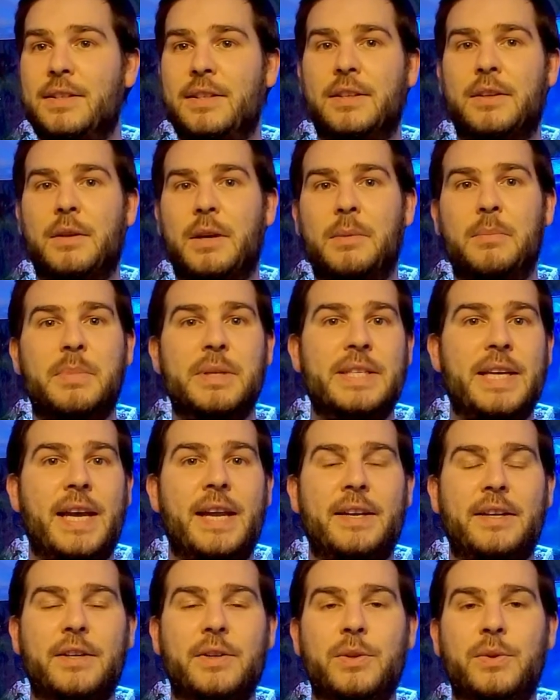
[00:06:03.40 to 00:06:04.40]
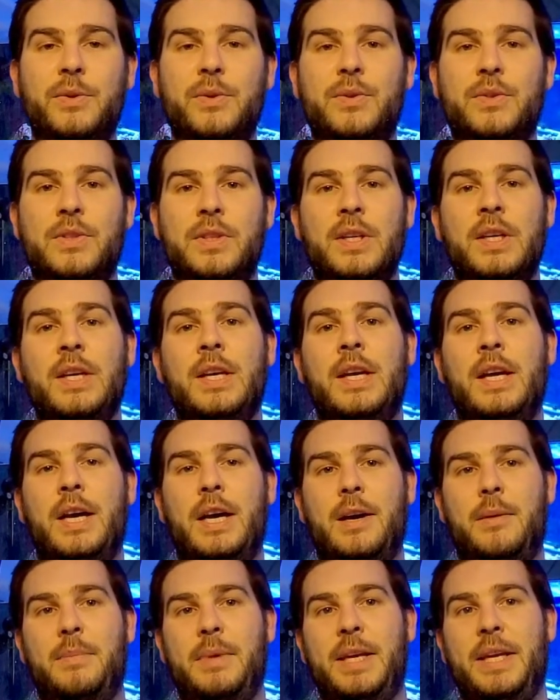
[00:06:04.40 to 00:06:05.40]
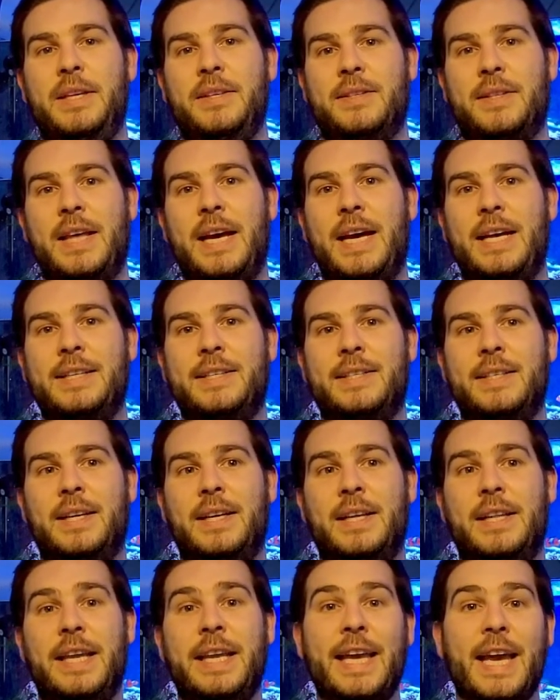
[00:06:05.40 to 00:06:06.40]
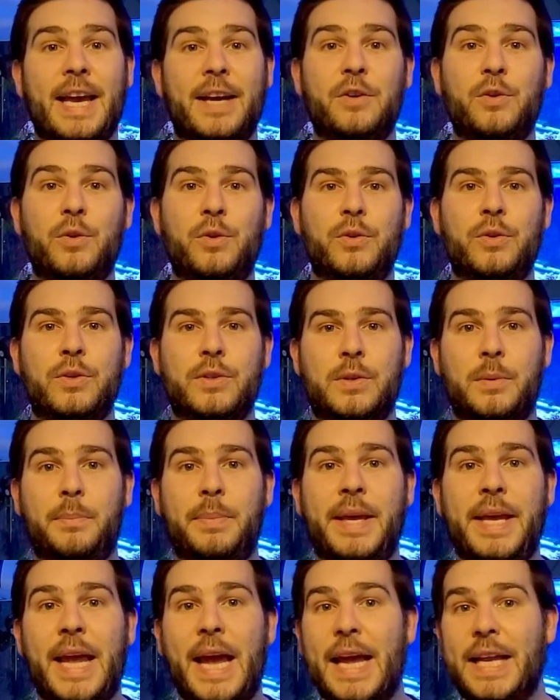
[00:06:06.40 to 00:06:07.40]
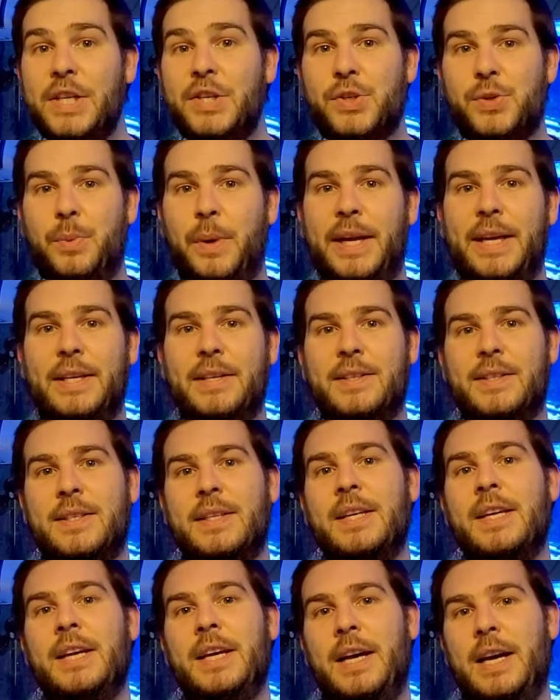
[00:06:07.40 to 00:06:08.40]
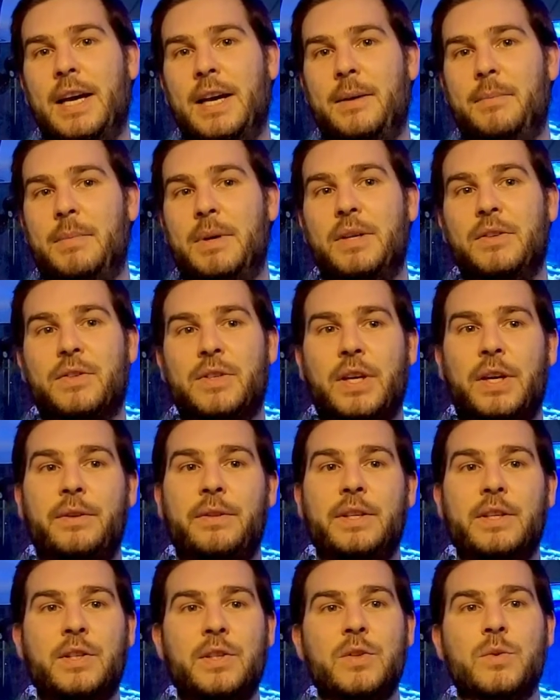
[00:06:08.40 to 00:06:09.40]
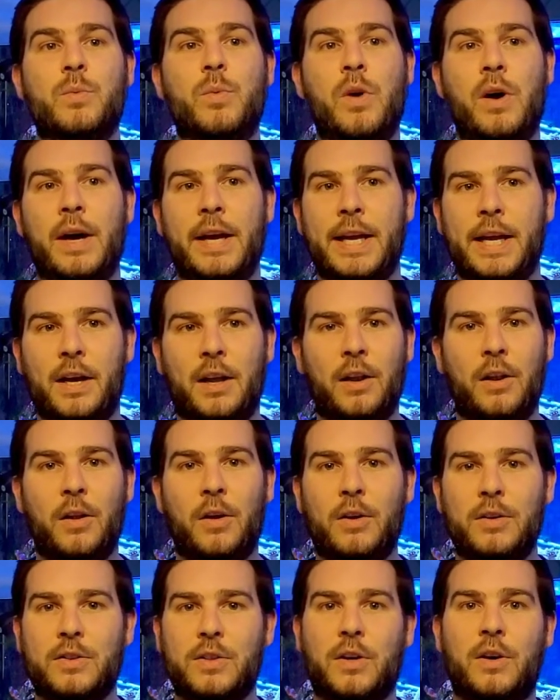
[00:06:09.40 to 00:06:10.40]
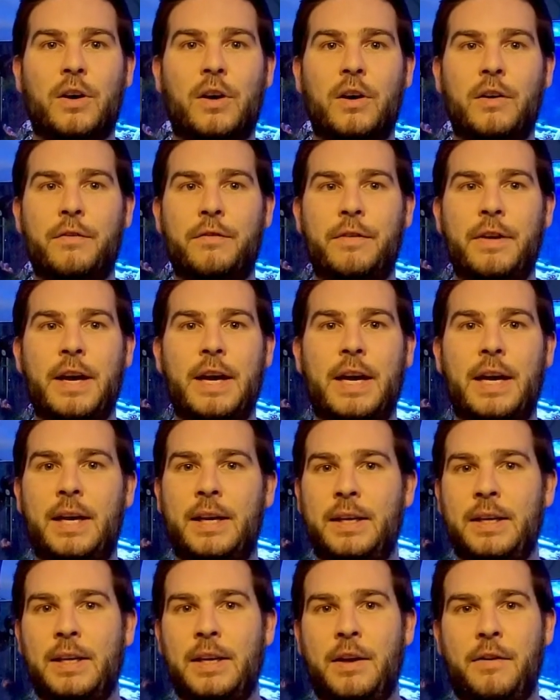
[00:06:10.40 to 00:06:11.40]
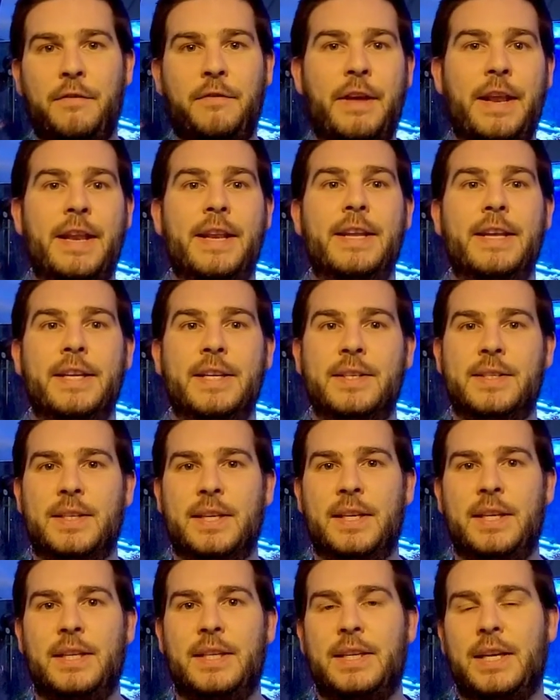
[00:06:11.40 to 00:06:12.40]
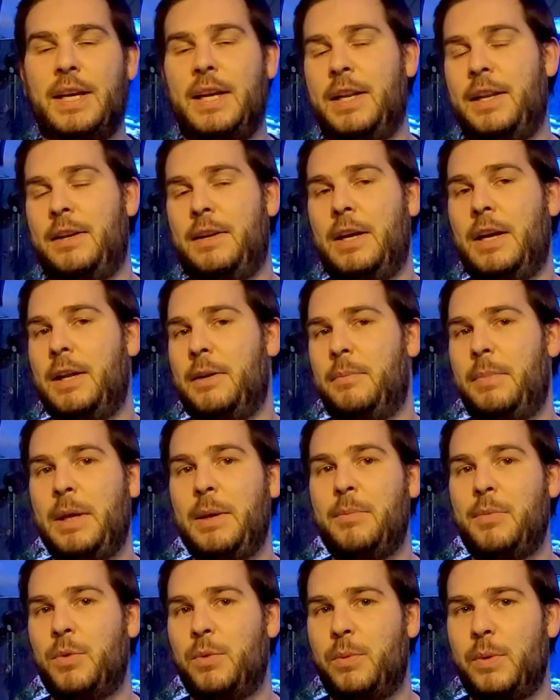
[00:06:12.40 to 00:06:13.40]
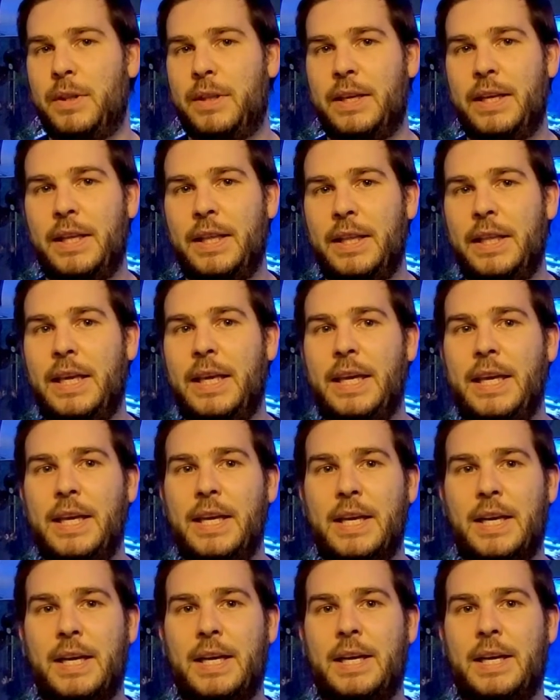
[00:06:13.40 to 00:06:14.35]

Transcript: and botanicals is that they can cause pH swings. So this is why a lot of vendors and people within the